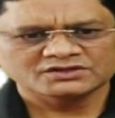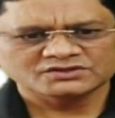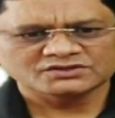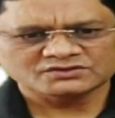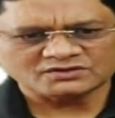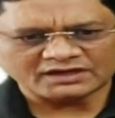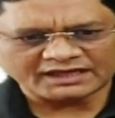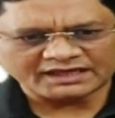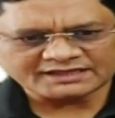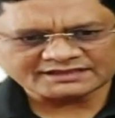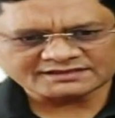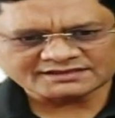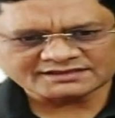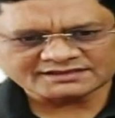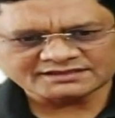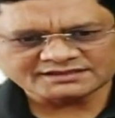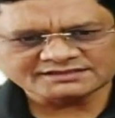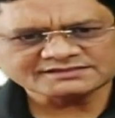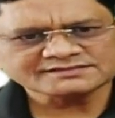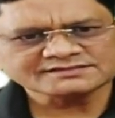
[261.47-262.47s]
So answer
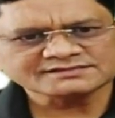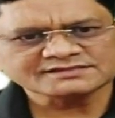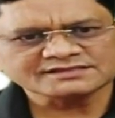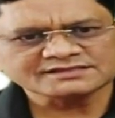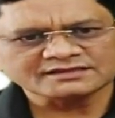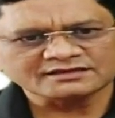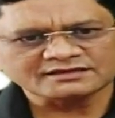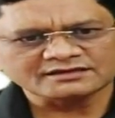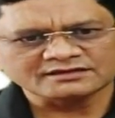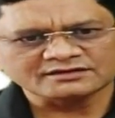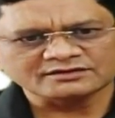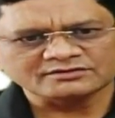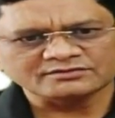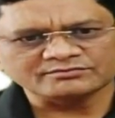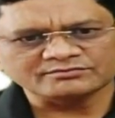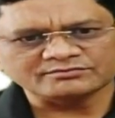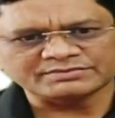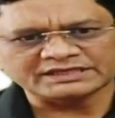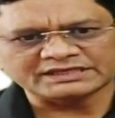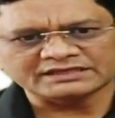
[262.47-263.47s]
is
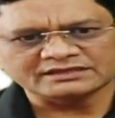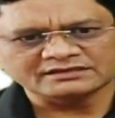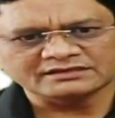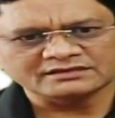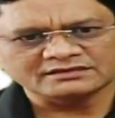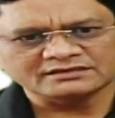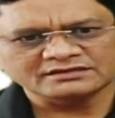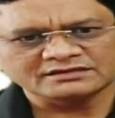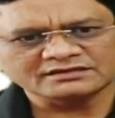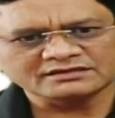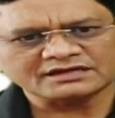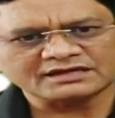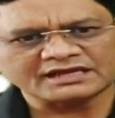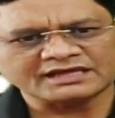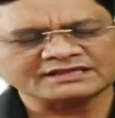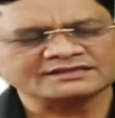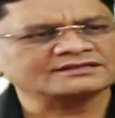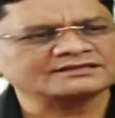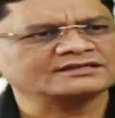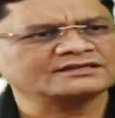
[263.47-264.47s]
B. Here
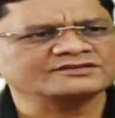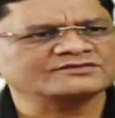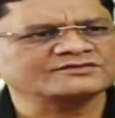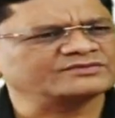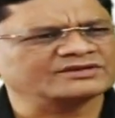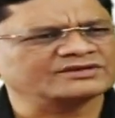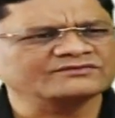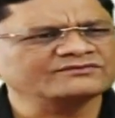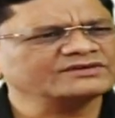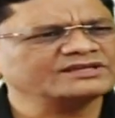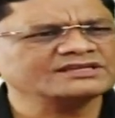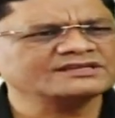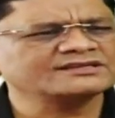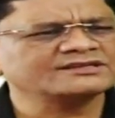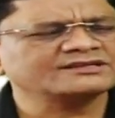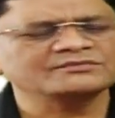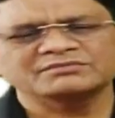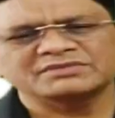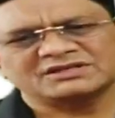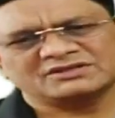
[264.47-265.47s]
answer is B. Very
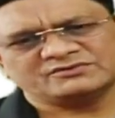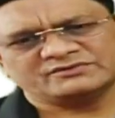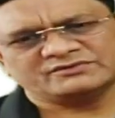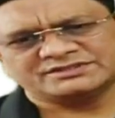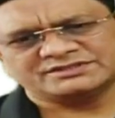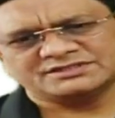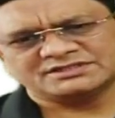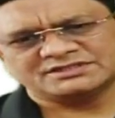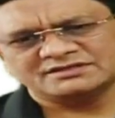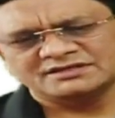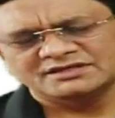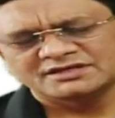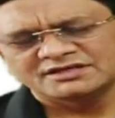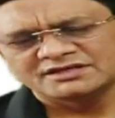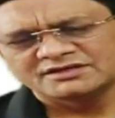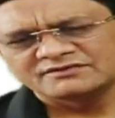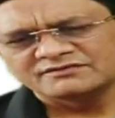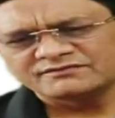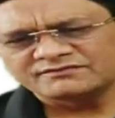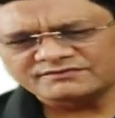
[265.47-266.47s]
simple question.
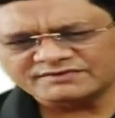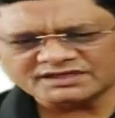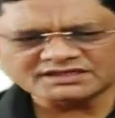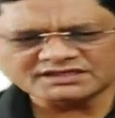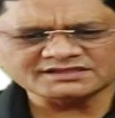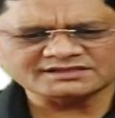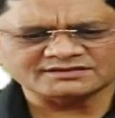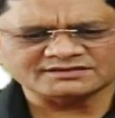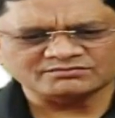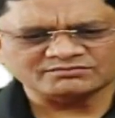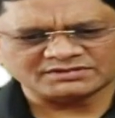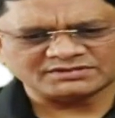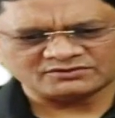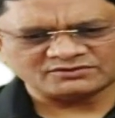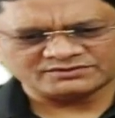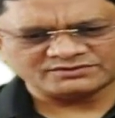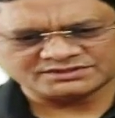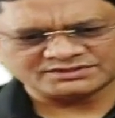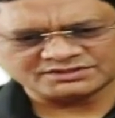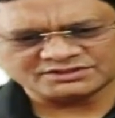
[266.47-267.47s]
Very simple
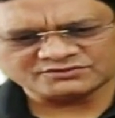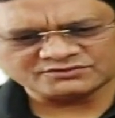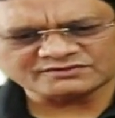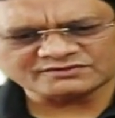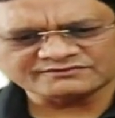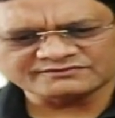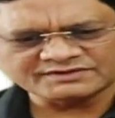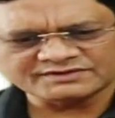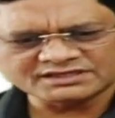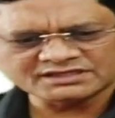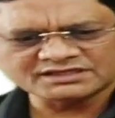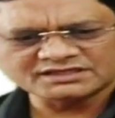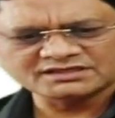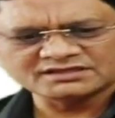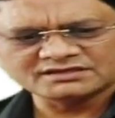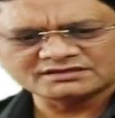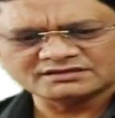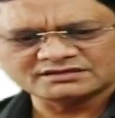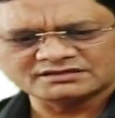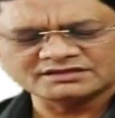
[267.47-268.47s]
question. It was very
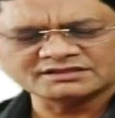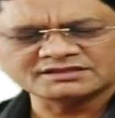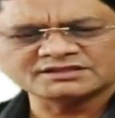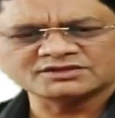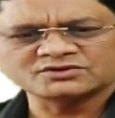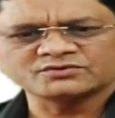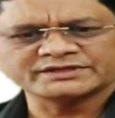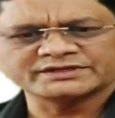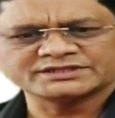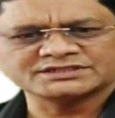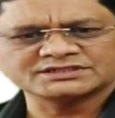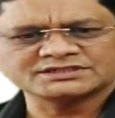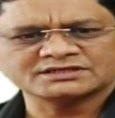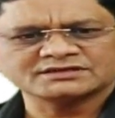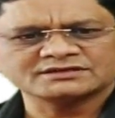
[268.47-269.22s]
easy question.